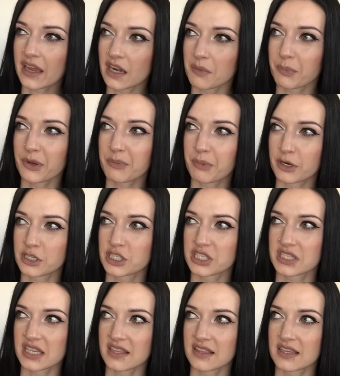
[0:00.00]
end up
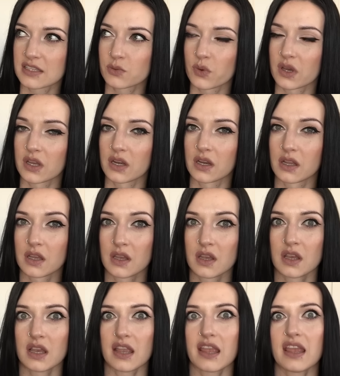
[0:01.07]
repurchasing this one
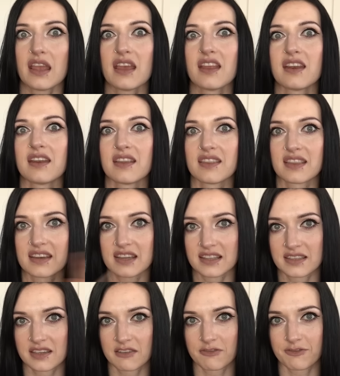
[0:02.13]
in the
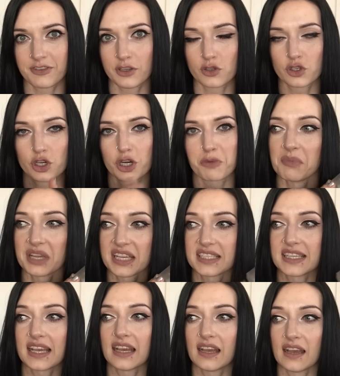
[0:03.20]
distant future
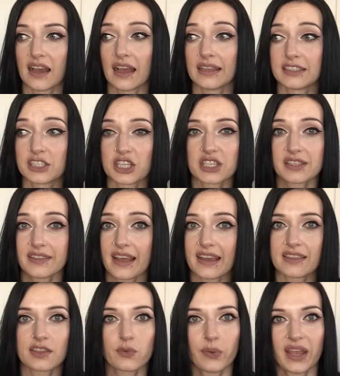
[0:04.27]
because I just
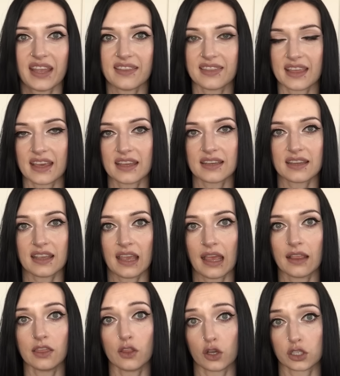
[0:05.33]
like the way that
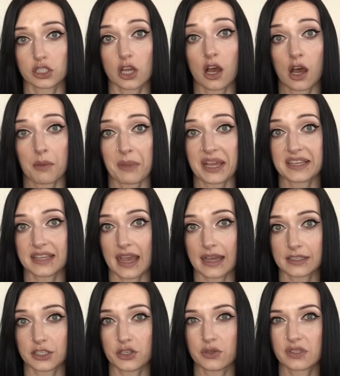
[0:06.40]
it looked on my
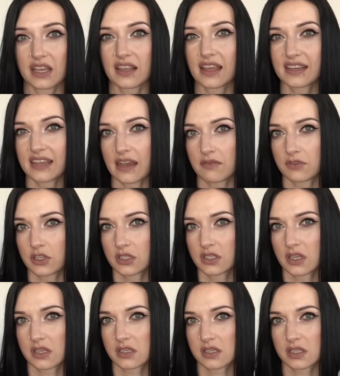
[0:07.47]
tattoos. I like to have just
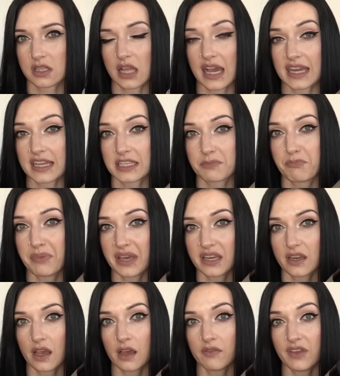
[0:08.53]
the slightest
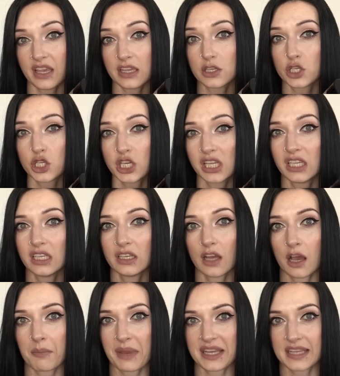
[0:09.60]
bit of a sheen
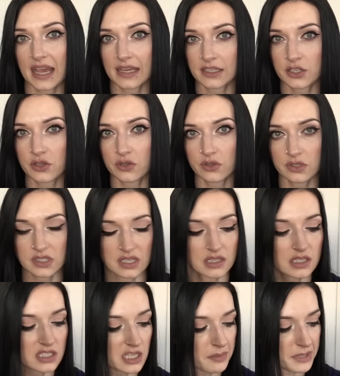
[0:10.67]
on my tattoos in
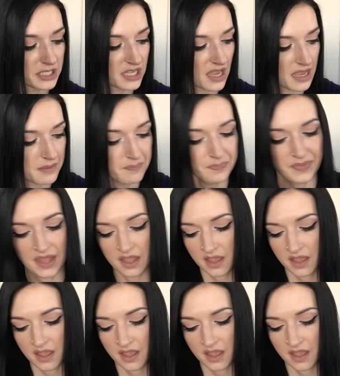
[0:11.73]
the summertime.